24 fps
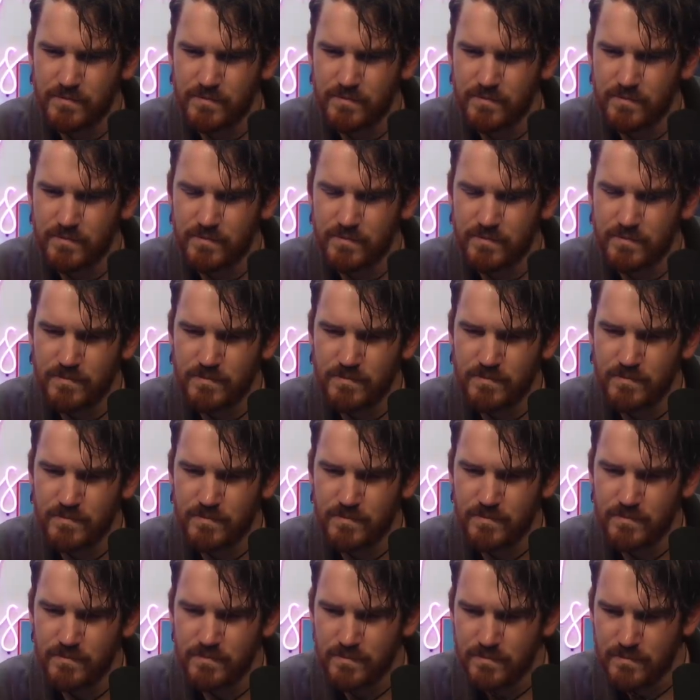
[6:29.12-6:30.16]

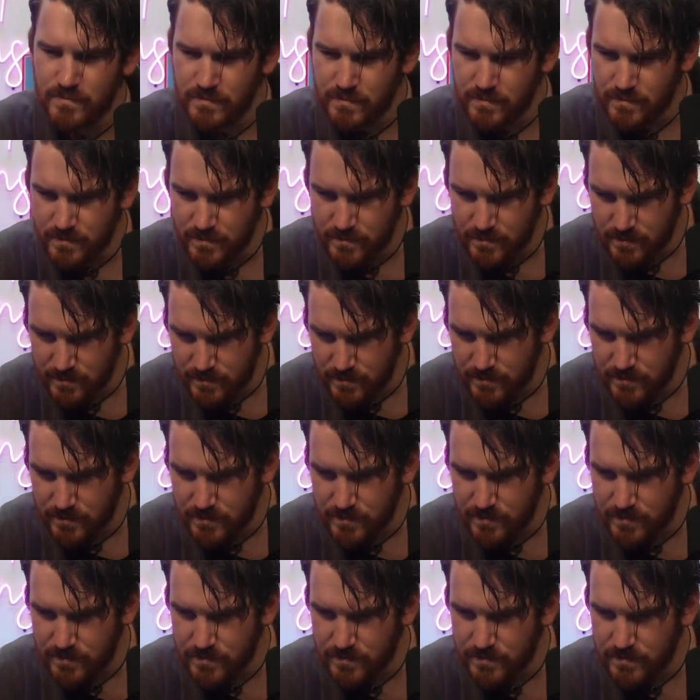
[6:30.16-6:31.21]

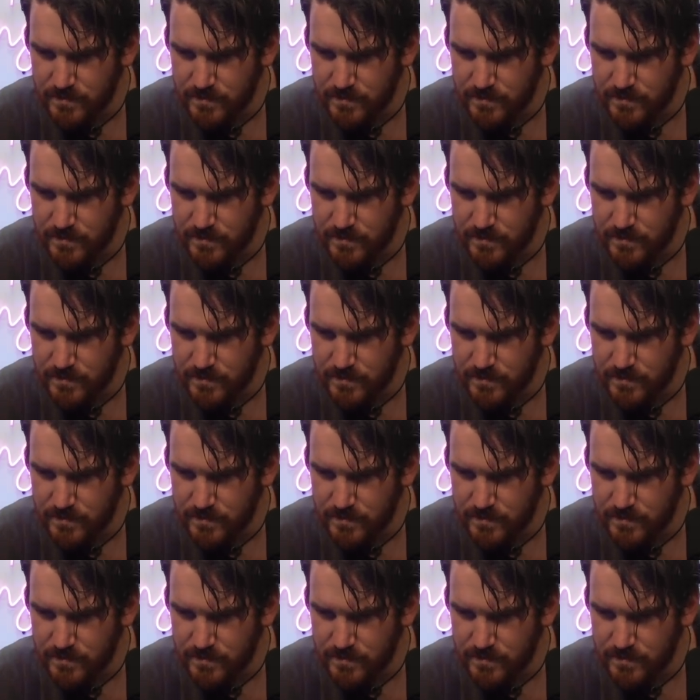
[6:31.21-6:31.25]
This person isn't speaking.